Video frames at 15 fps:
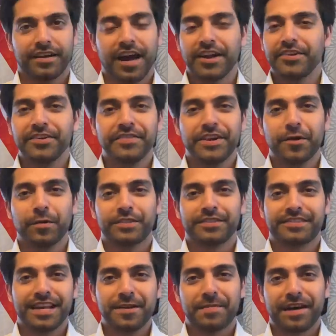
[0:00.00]
I don't even know what to
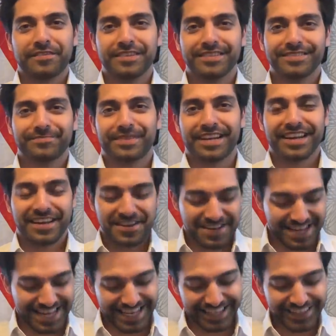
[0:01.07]
say about this, but
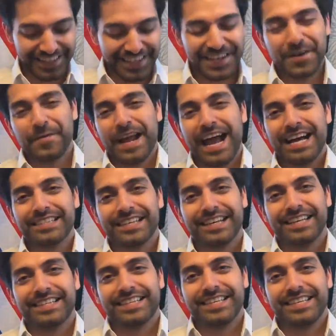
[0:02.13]
we had
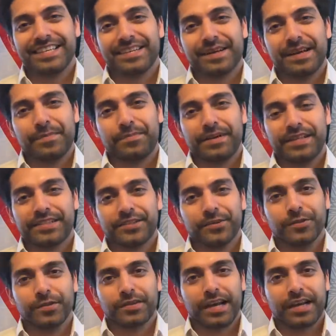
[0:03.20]
the
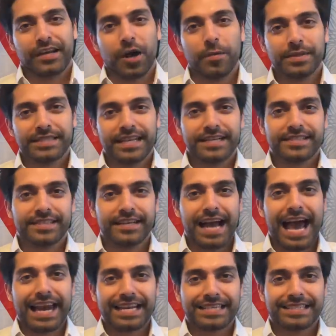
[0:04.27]
political commentator
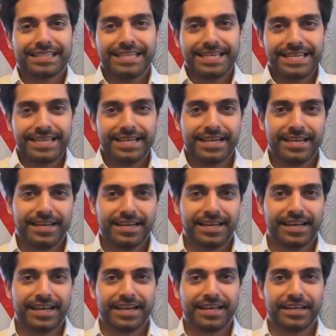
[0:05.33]
Alex Dean
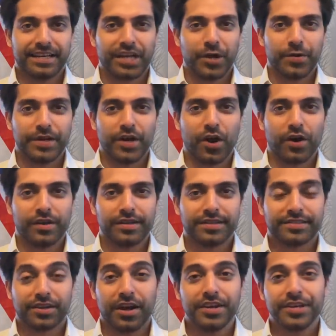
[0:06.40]
going on
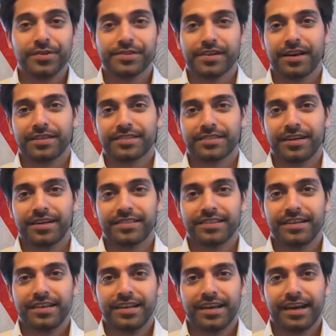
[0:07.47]
Sky News last night
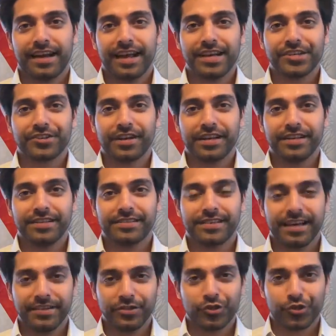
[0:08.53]
and actually
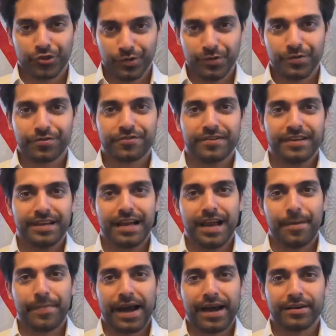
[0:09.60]
telling the truth
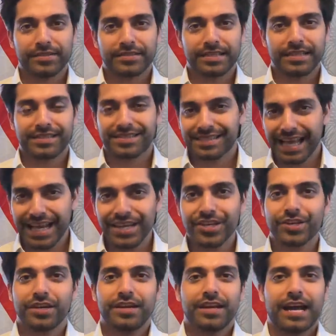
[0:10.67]
about
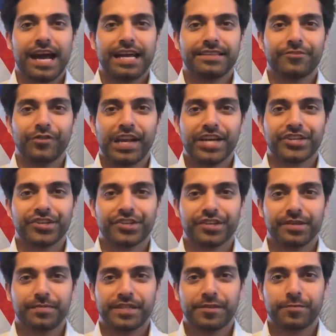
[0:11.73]
Sage and the
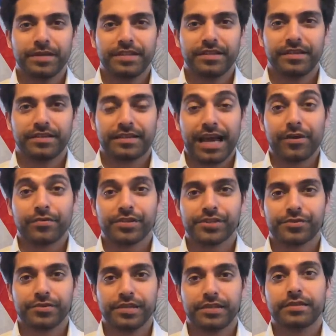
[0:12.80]
relationship between Downing
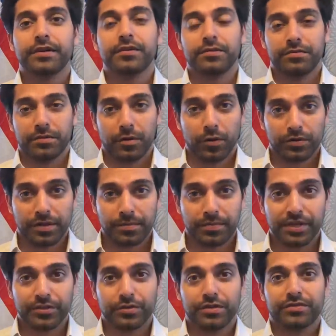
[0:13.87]
Street or the
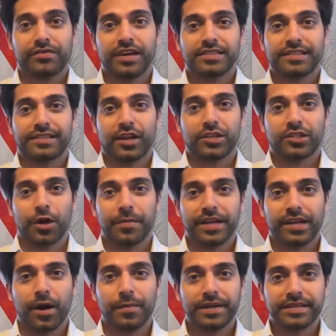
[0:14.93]
political advisors like Dominic
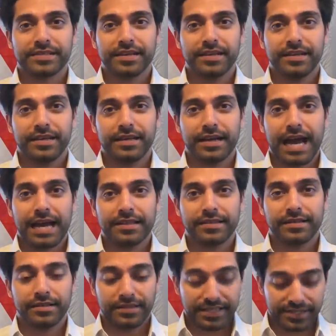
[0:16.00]
Cummings
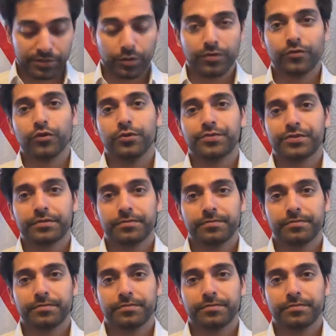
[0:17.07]
and these sort of groups.